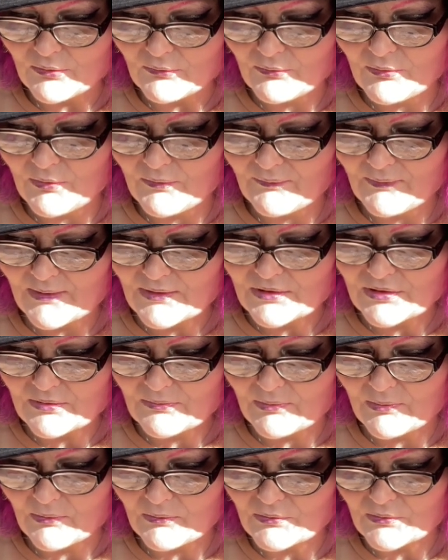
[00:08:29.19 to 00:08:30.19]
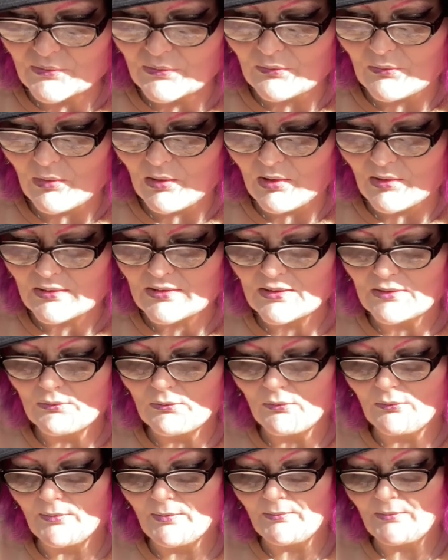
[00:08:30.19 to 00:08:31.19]
root vegetables, all hearty
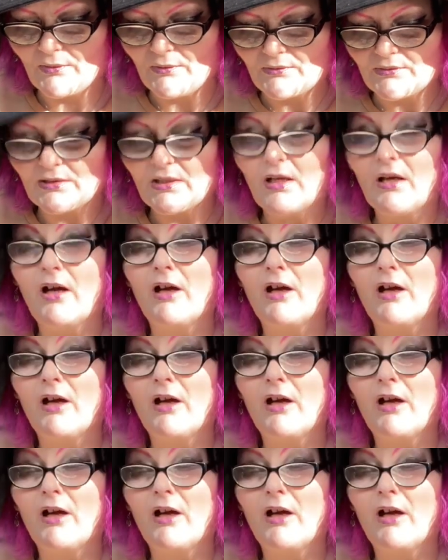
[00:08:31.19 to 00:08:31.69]
warming meals.